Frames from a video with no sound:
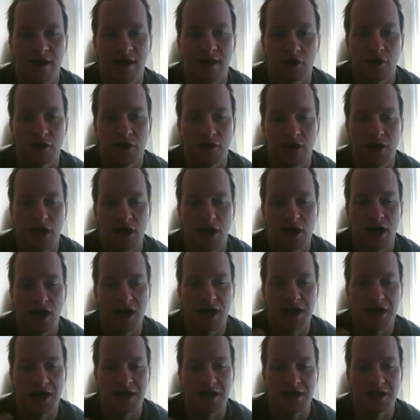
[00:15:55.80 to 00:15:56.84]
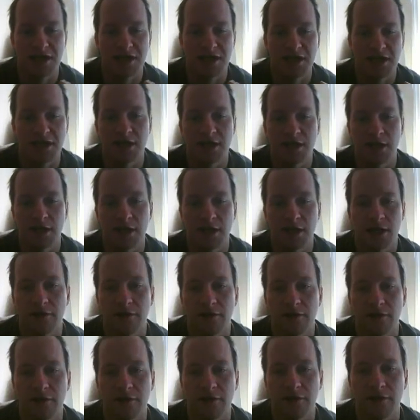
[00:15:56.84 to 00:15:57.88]
idea of if that
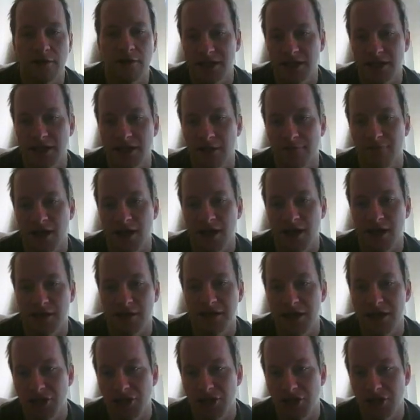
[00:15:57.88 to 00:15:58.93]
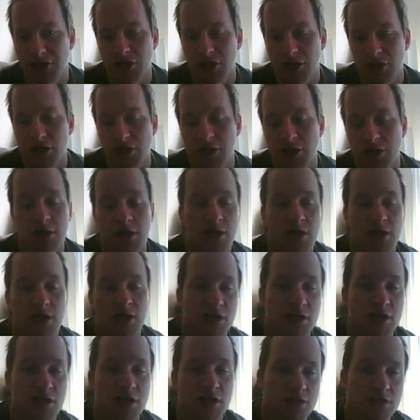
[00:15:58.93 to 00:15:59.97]
niche
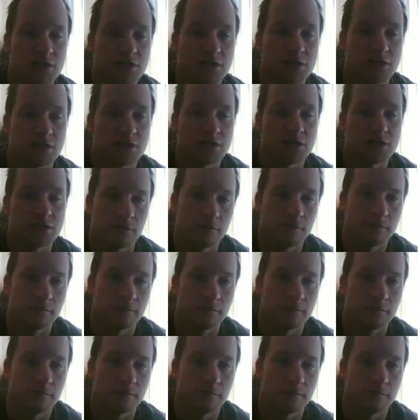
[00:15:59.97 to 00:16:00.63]
is popular.